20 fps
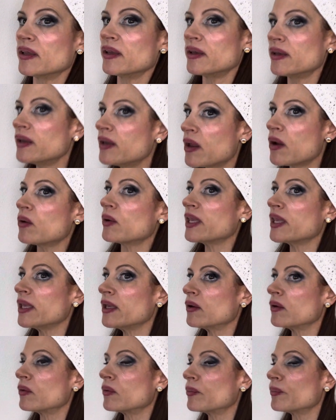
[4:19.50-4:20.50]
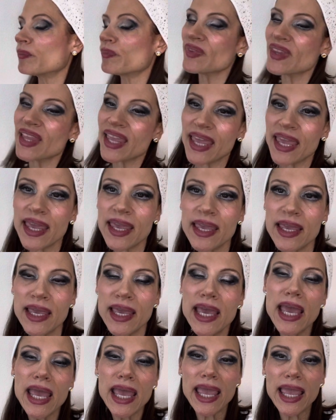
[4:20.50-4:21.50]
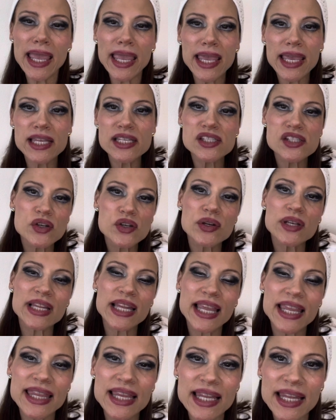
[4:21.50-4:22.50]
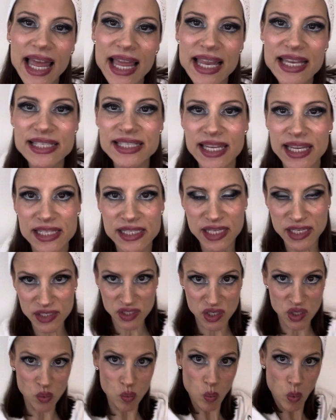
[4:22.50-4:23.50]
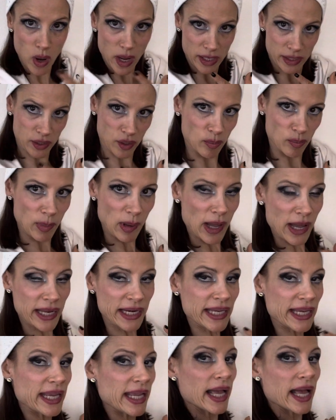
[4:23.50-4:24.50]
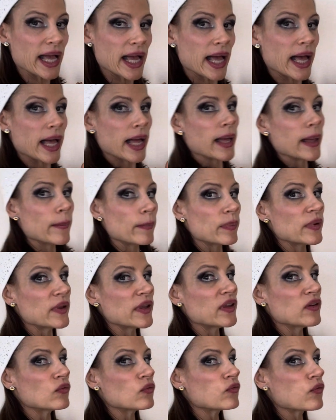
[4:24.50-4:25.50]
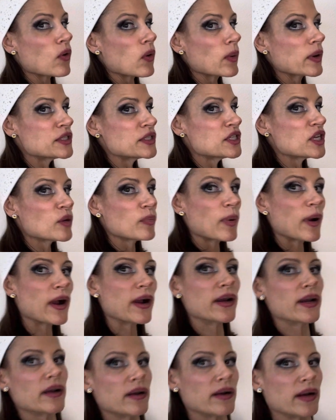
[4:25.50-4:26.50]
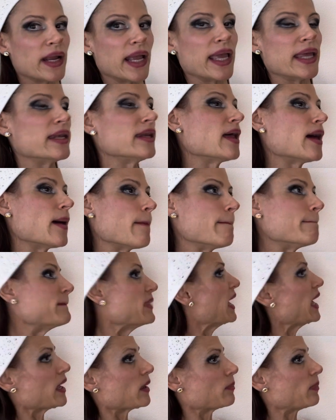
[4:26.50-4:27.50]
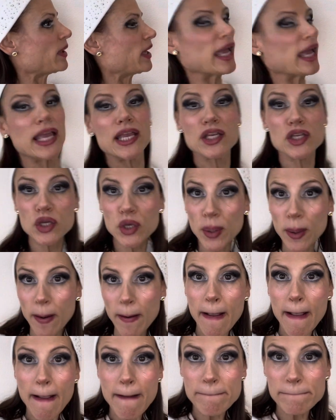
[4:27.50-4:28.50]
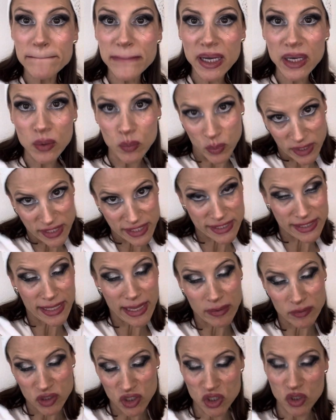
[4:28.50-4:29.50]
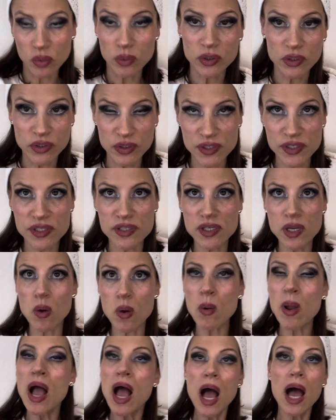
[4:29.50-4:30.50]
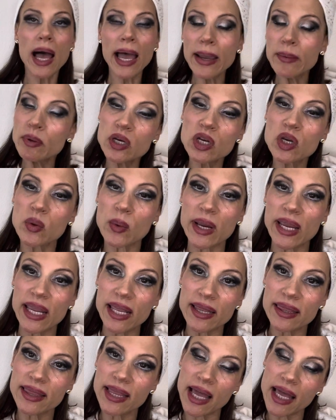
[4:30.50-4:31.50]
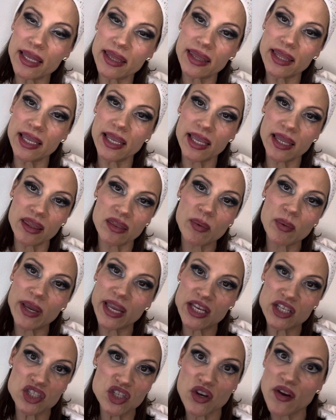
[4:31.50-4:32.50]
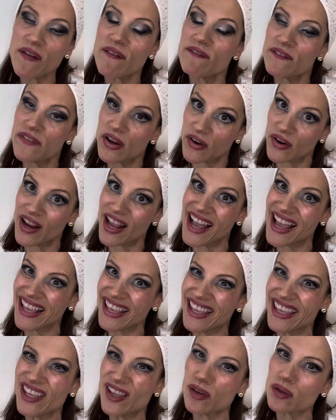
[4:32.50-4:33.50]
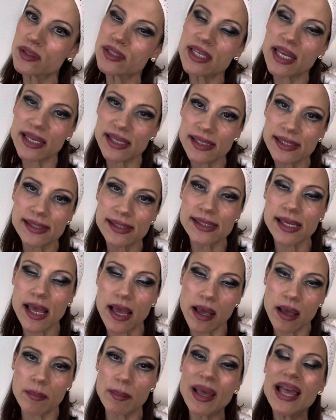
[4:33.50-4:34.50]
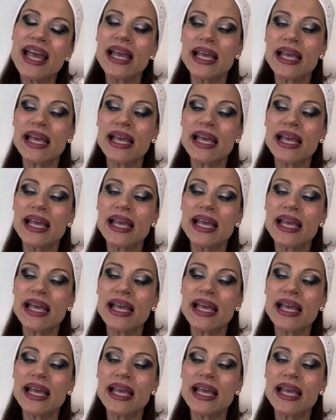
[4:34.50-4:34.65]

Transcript: no heel, okay? And certainly in the Latin dances, you want your body up and forward to your partner and not back behind your butt with slouched shoulders. So I would agree that the three inch very high heel does um,